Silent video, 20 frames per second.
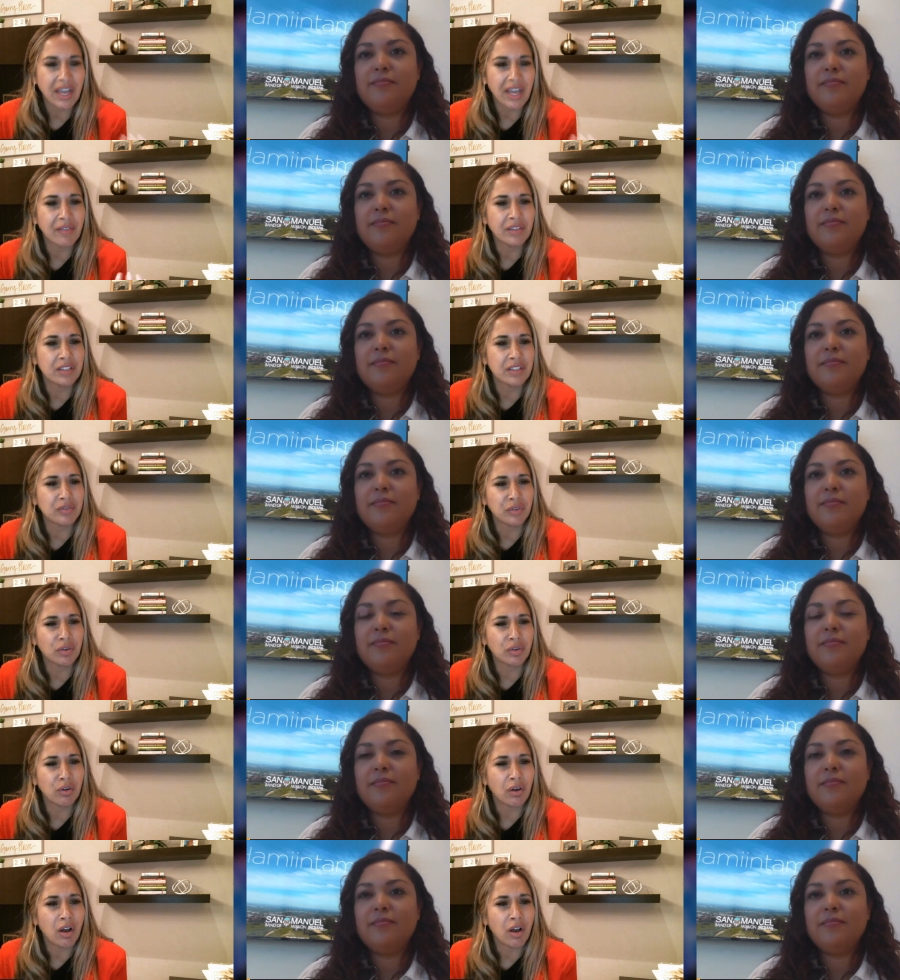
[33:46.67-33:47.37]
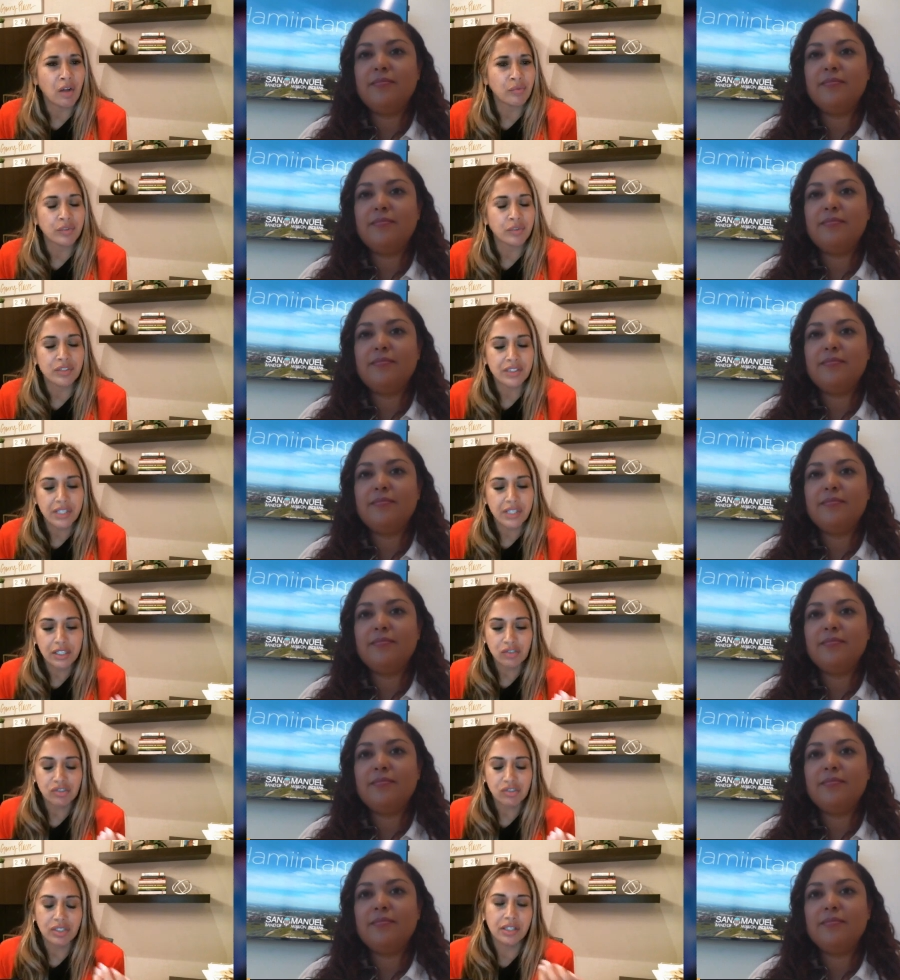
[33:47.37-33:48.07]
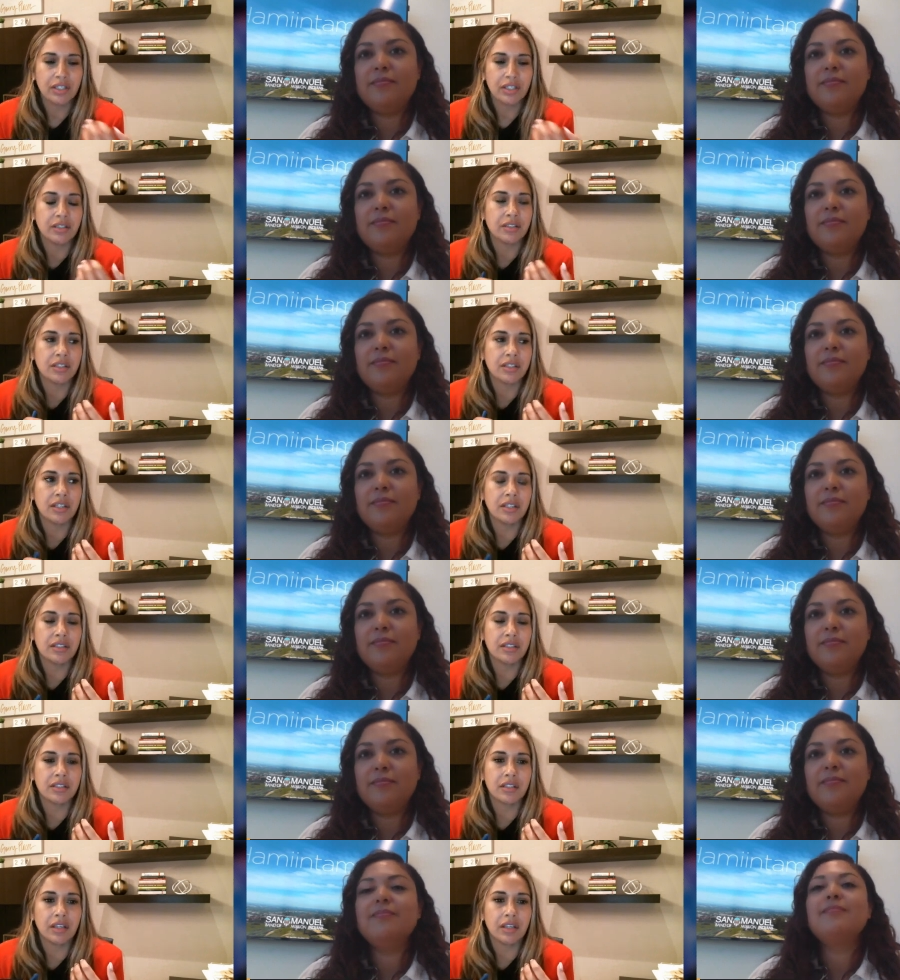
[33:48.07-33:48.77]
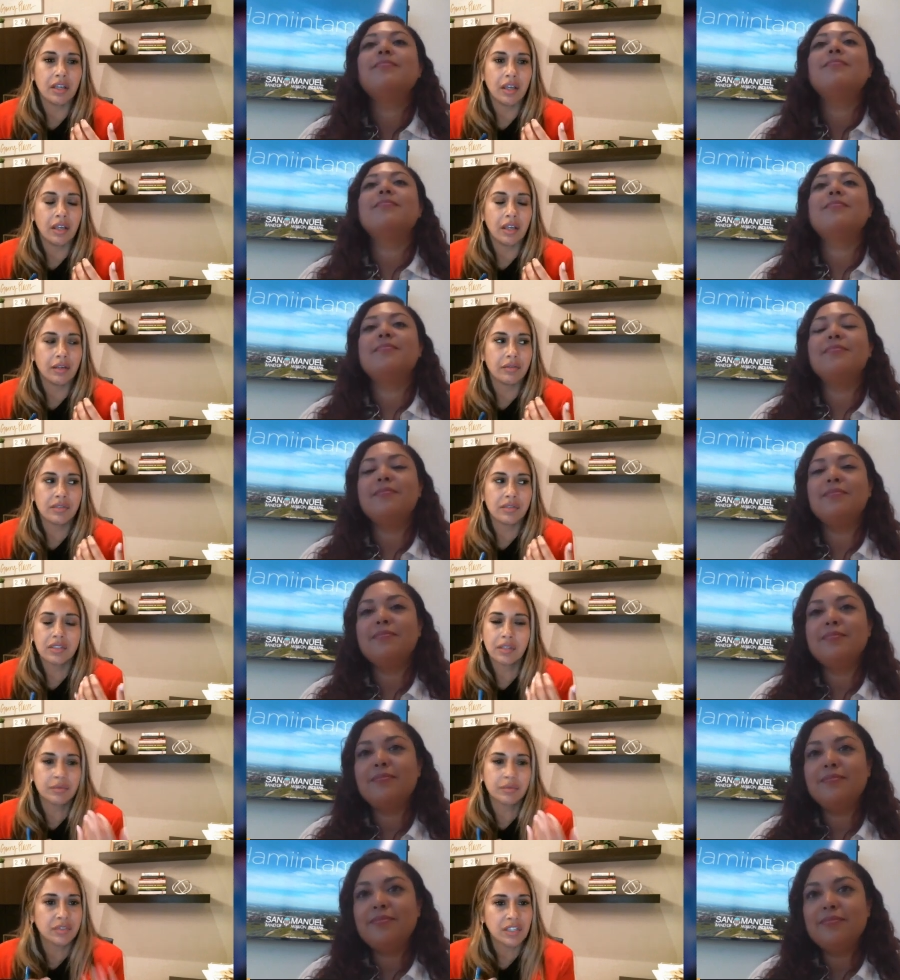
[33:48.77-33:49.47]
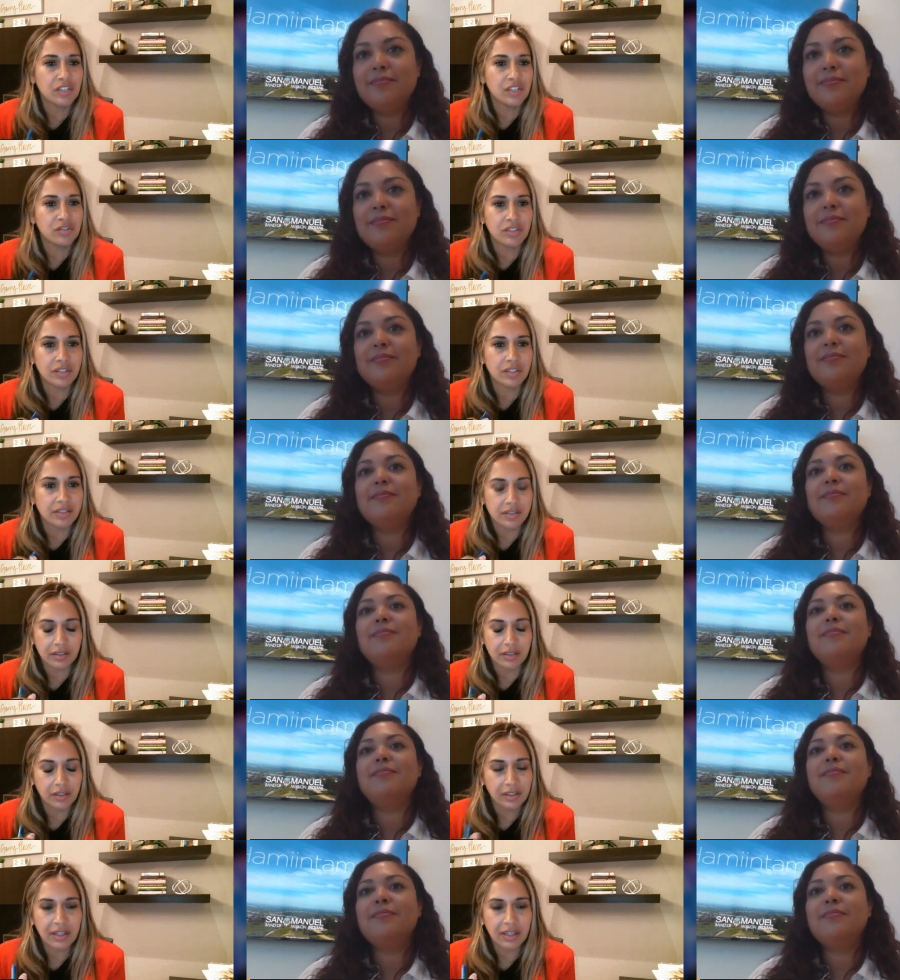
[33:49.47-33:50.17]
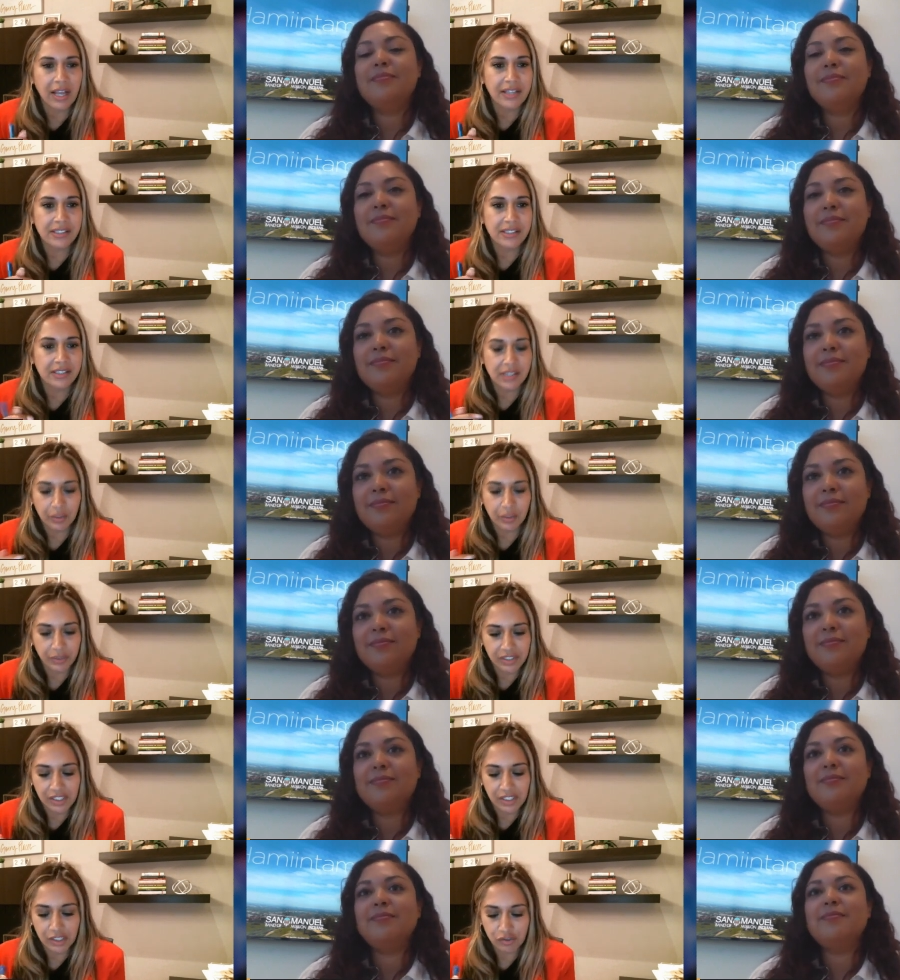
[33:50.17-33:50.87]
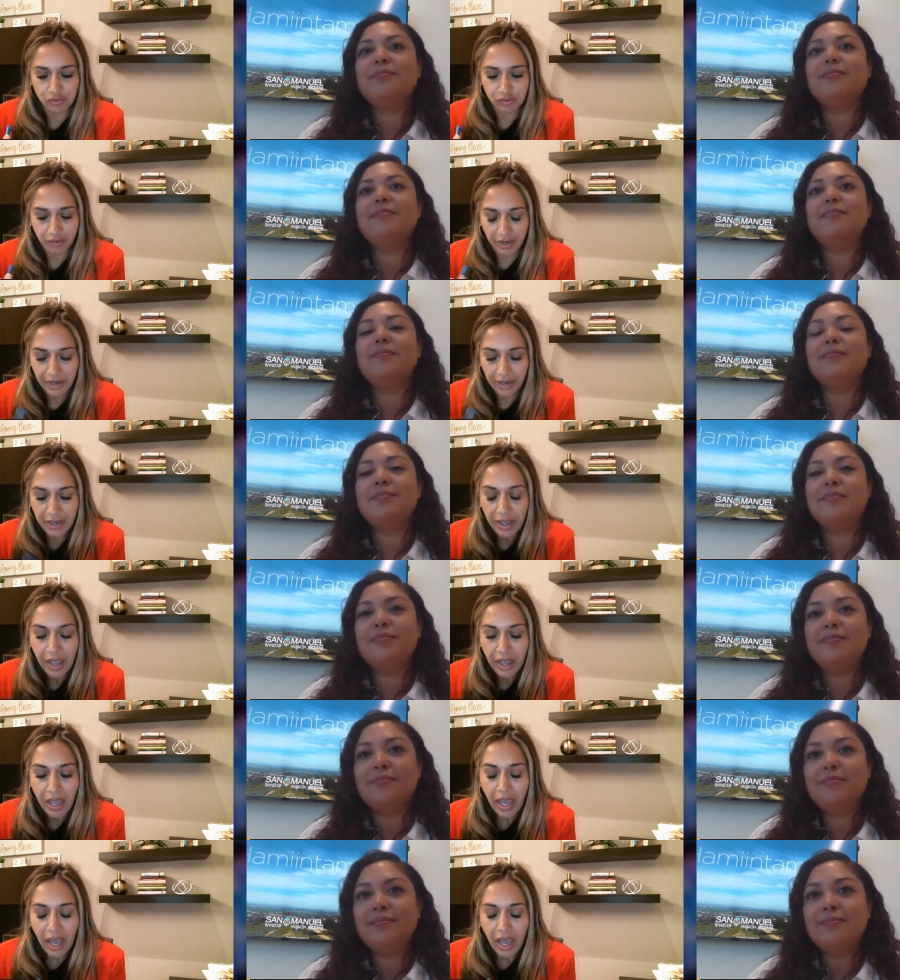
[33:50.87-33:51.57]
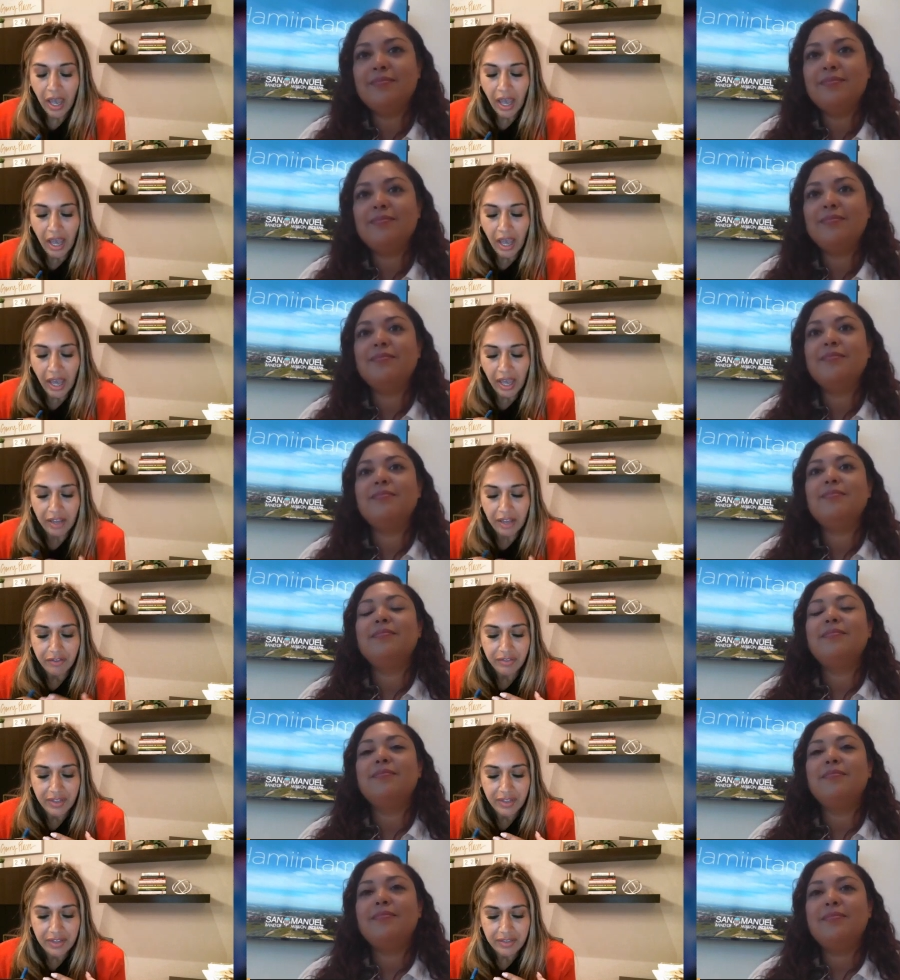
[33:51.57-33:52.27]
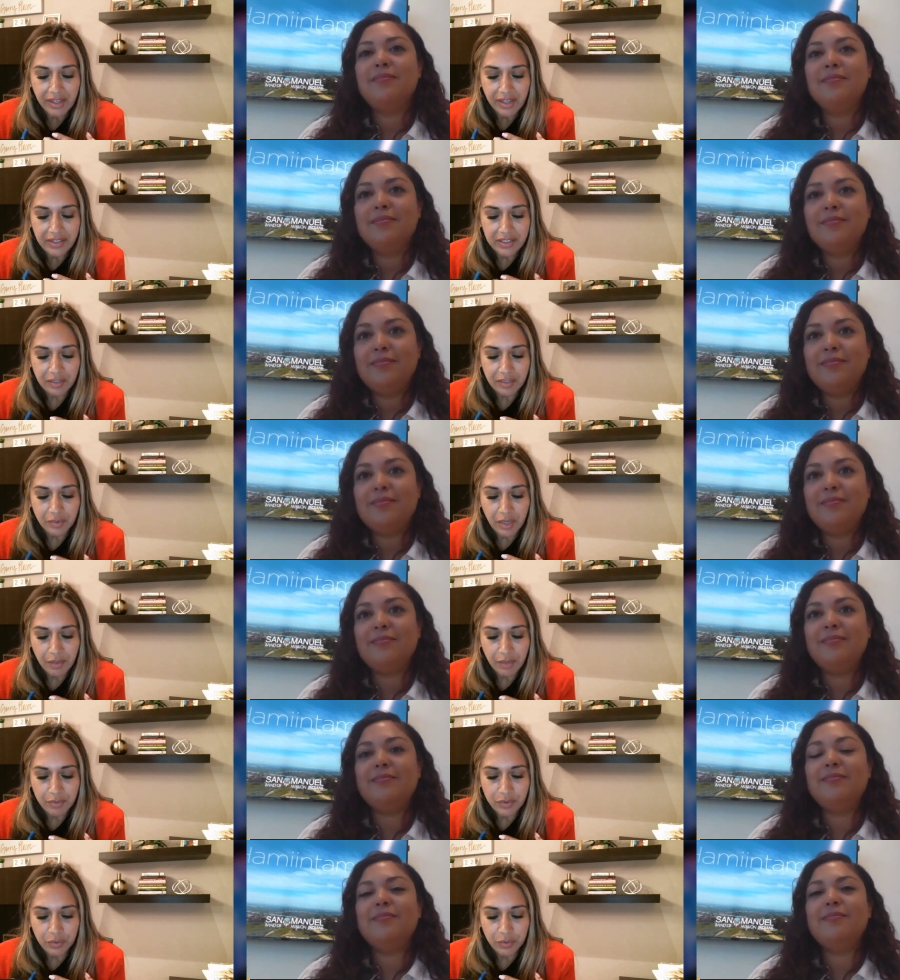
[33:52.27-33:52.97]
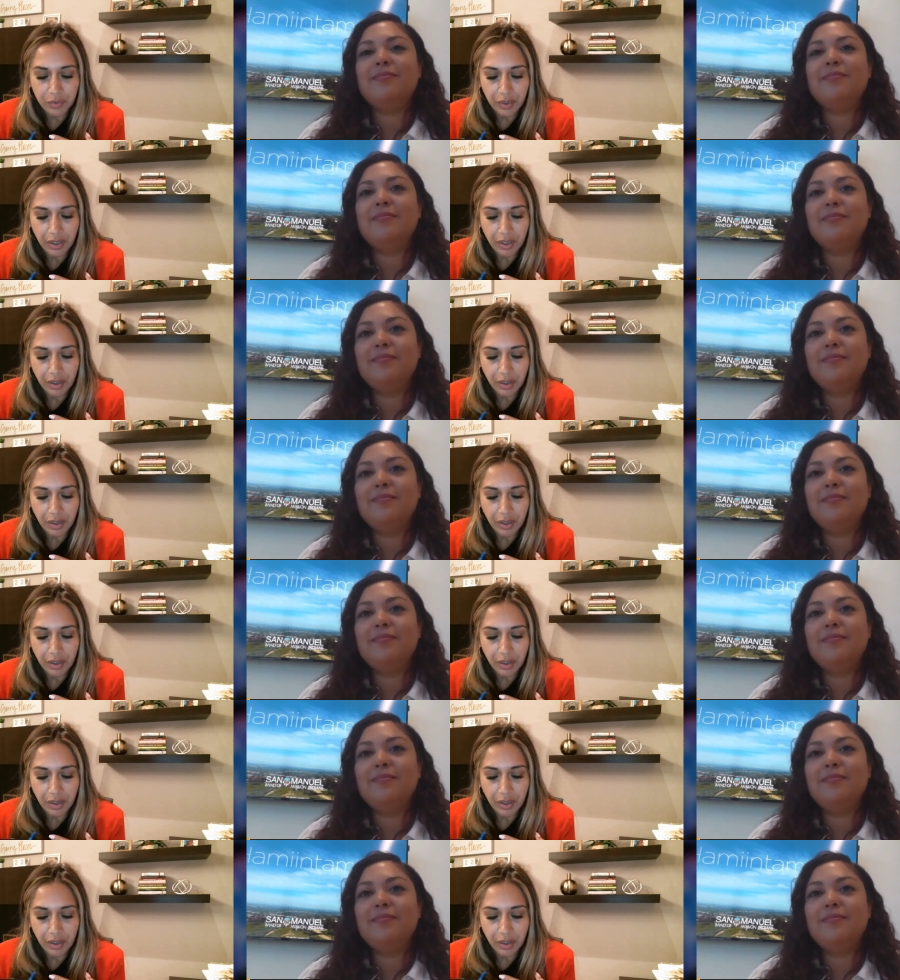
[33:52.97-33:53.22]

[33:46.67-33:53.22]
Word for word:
Speaker 1: having difficult conversations is uh, some teaches classes that we teach right i think that sometimes